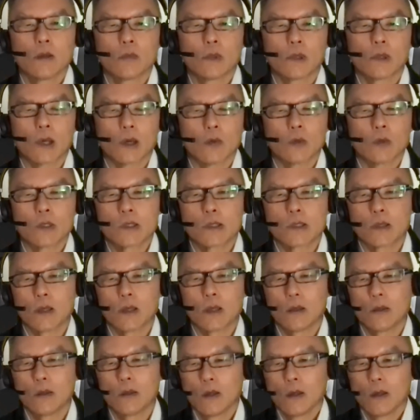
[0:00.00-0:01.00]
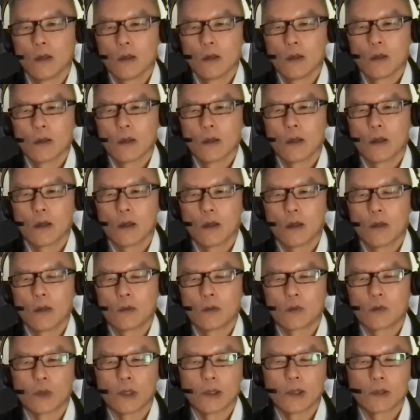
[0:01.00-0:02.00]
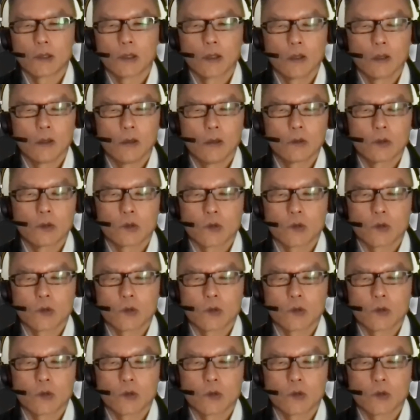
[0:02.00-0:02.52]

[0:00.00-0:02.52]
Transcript: but I would say the retail,